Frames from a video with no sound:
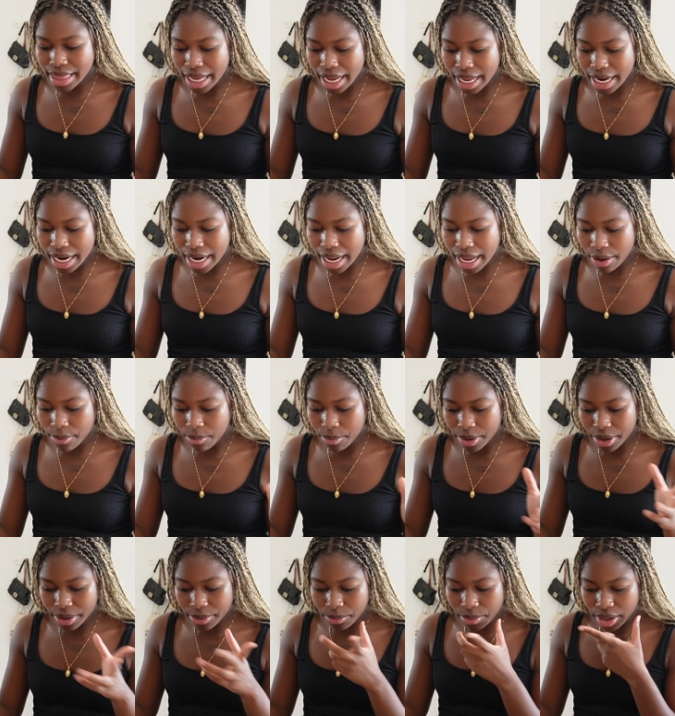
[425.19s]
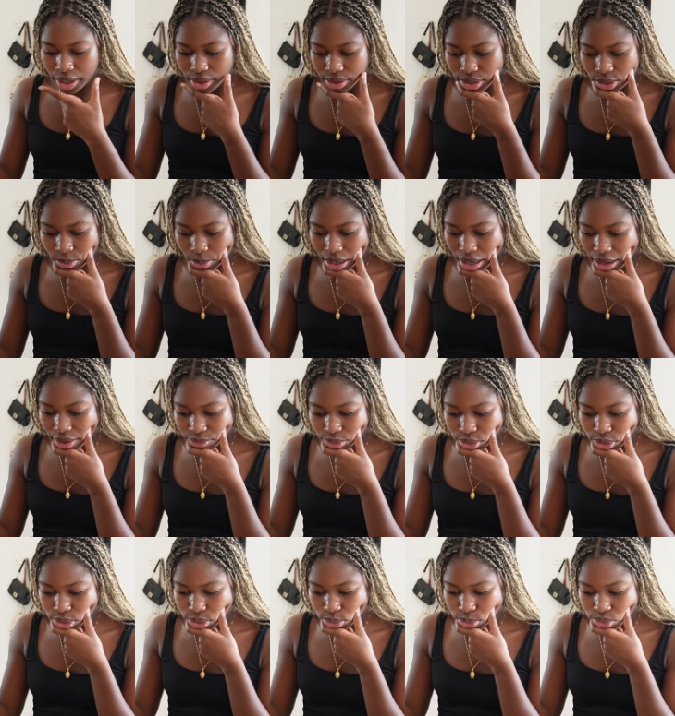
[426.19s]
then what else do I have to
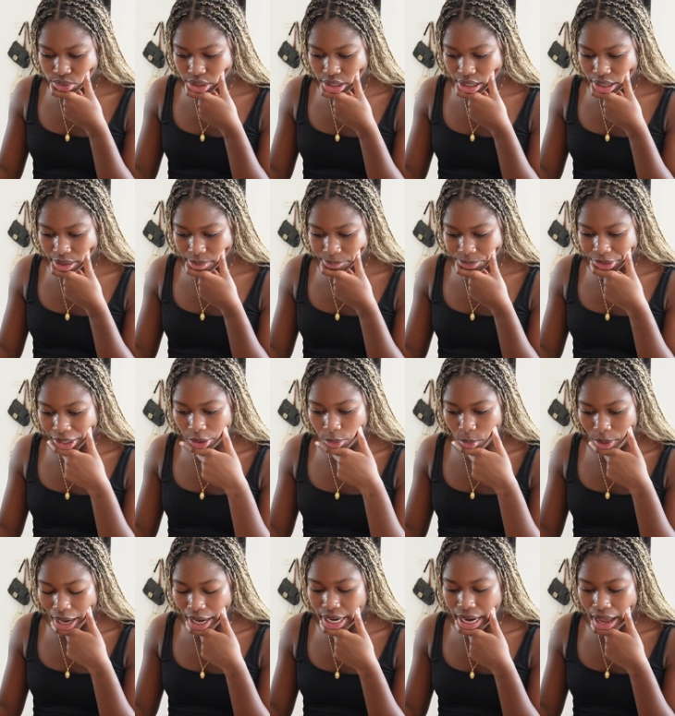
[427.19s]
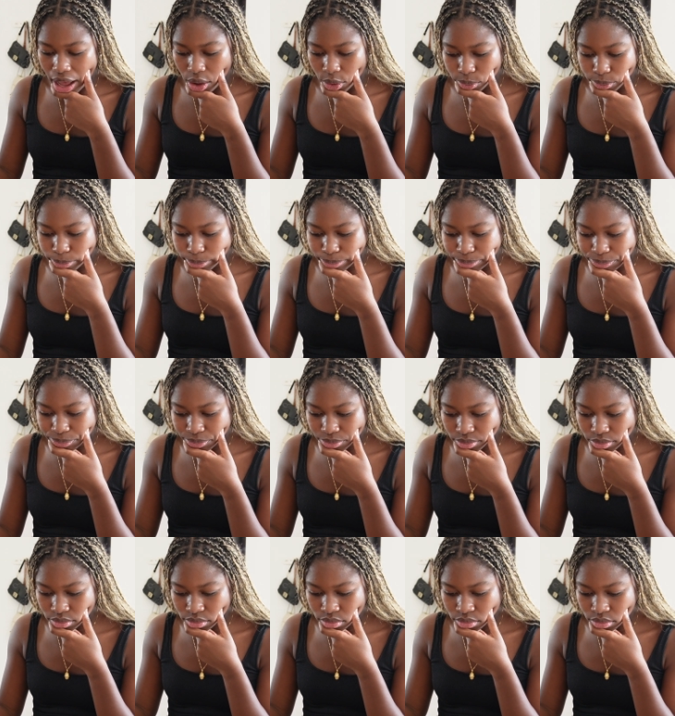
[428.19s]
do today, like right now?
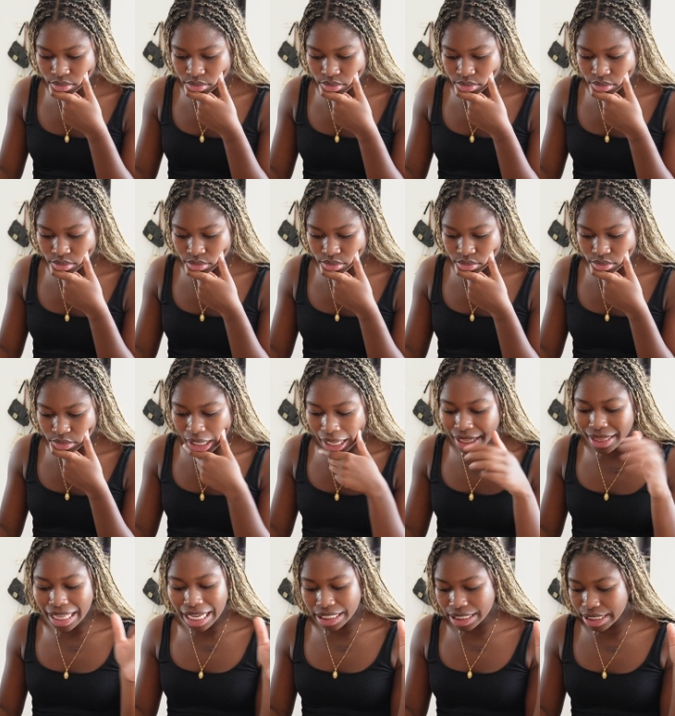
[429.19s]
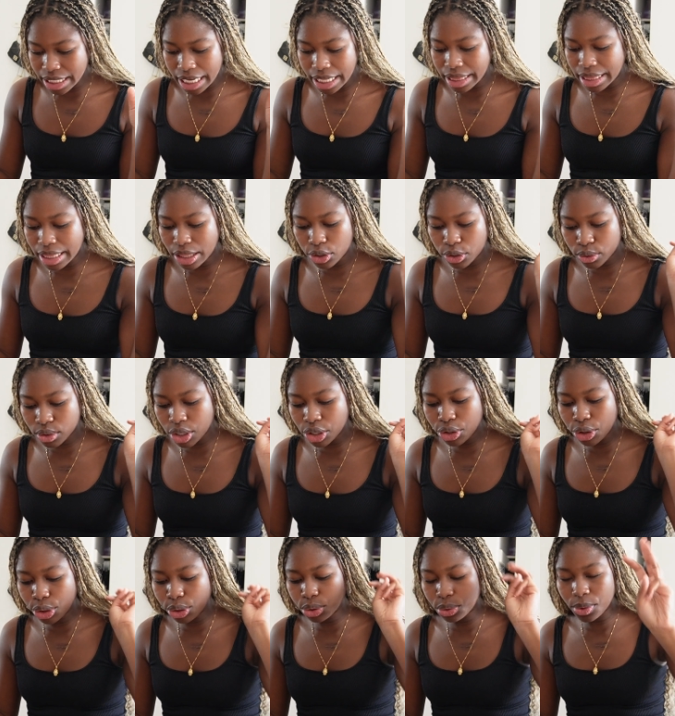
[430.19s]
That's it. Those are
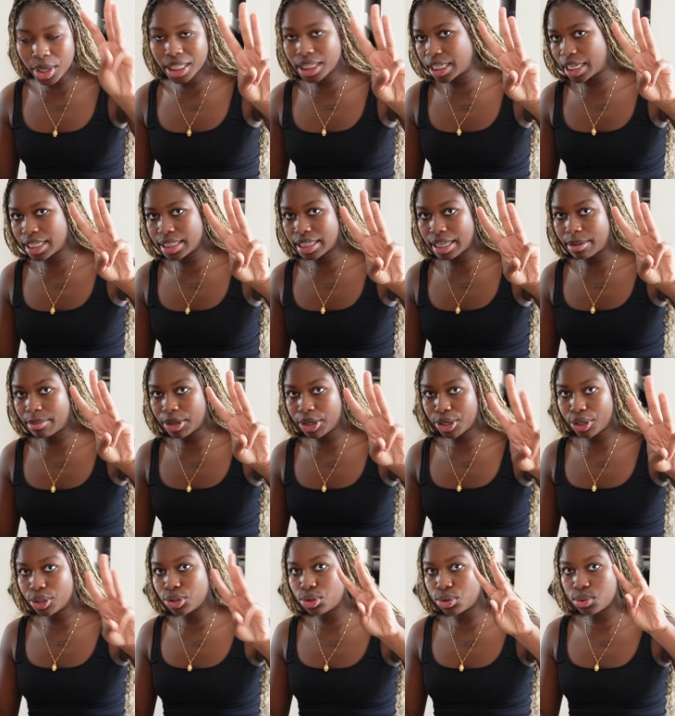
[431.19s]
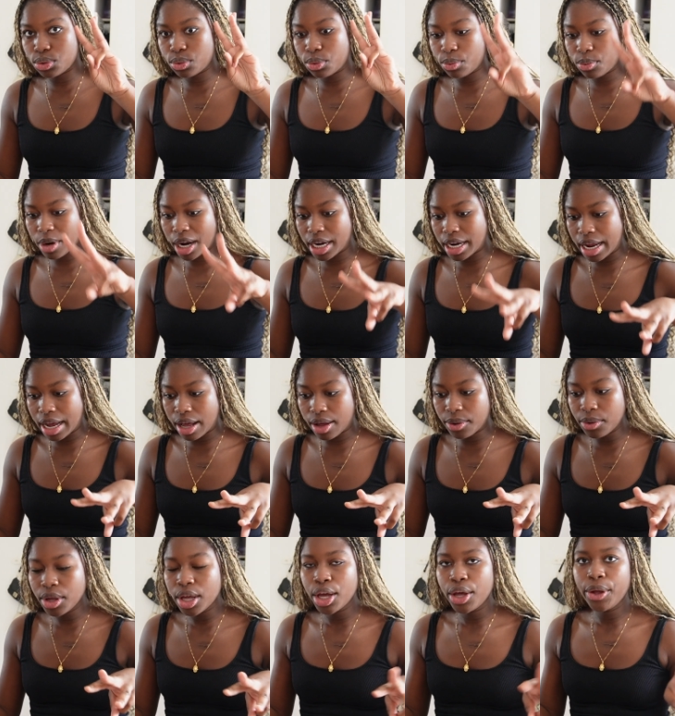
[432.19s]
the 3 things that I'm gonna do right
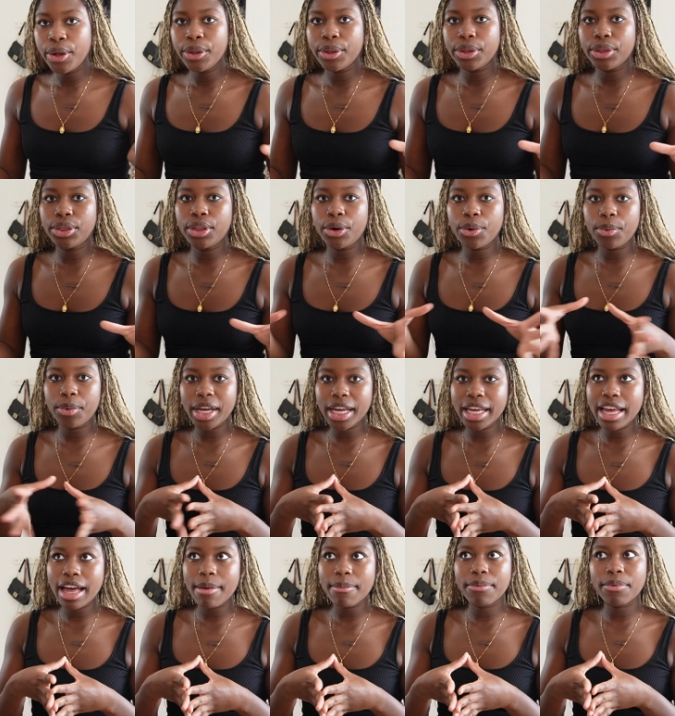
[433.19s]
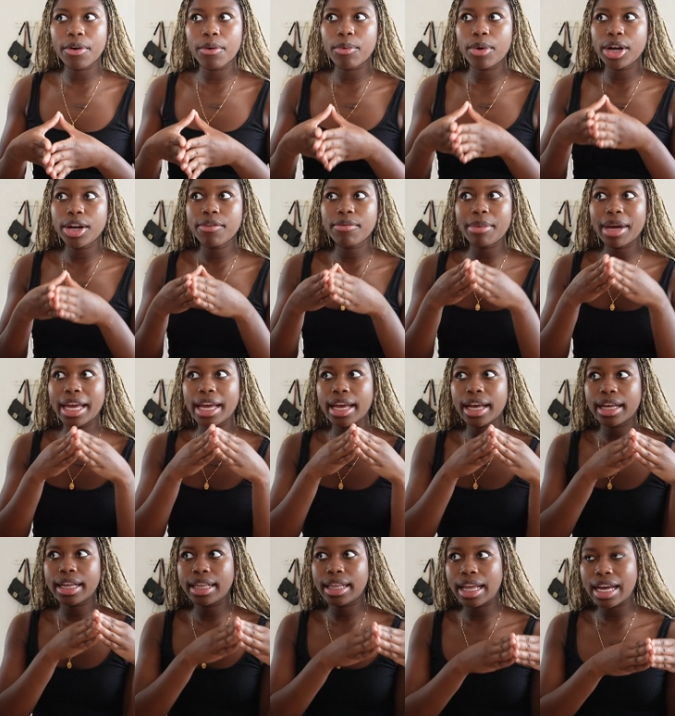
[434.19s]
now. The recap for one of my
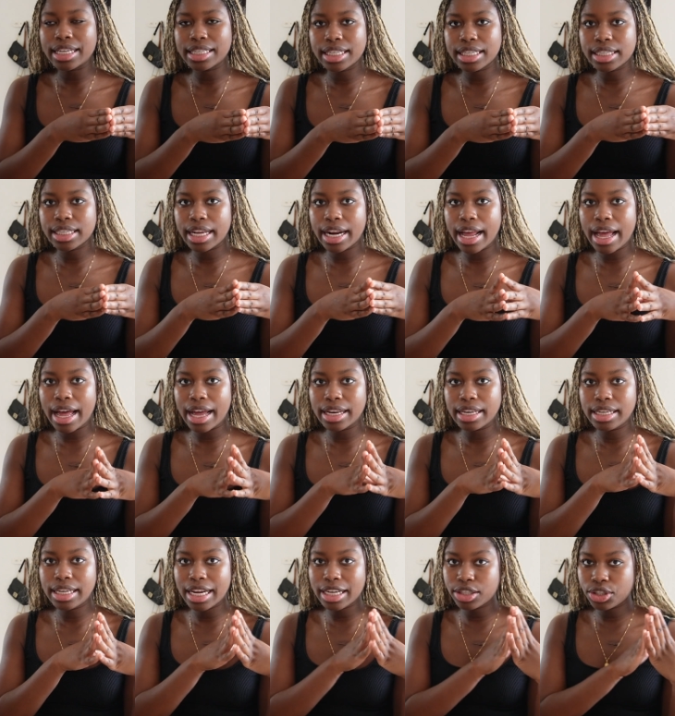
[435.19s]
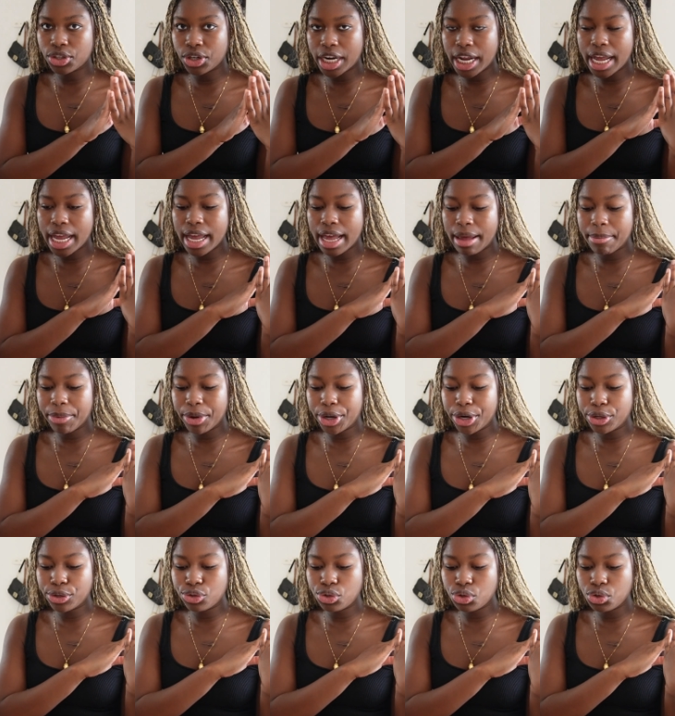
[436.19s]
classes that I had yesterday, I'm
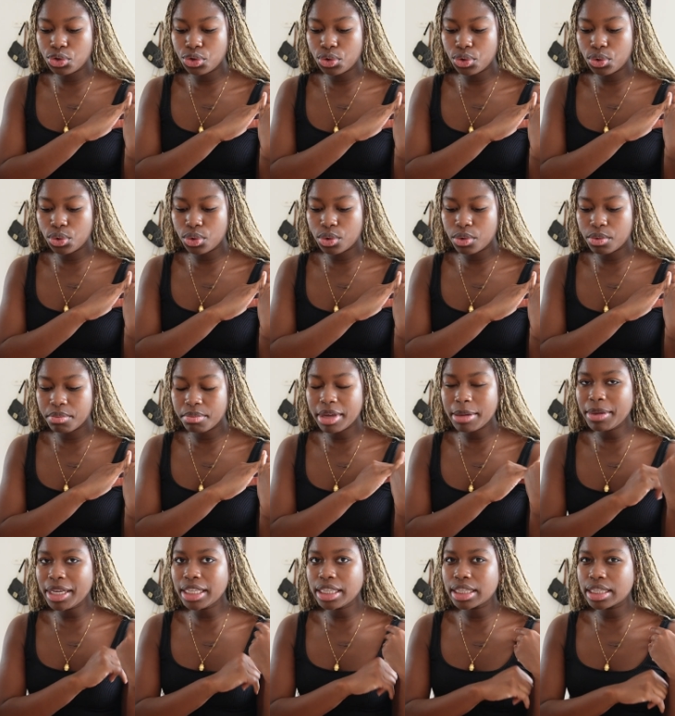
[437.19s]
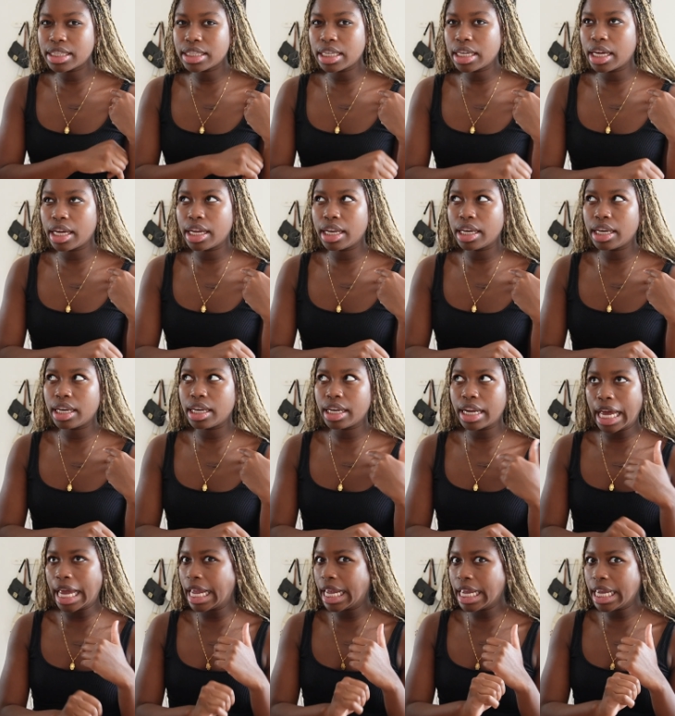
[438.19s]
gonna do maybe
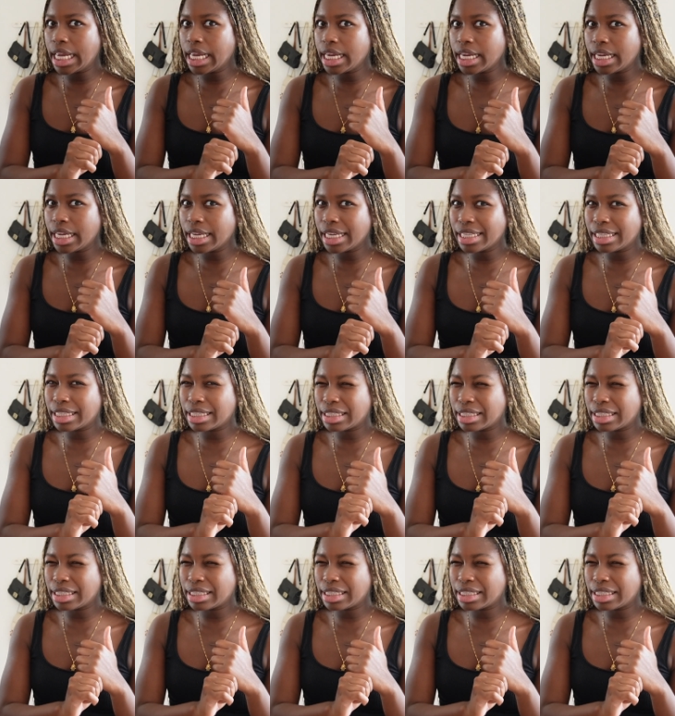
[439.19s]
tonight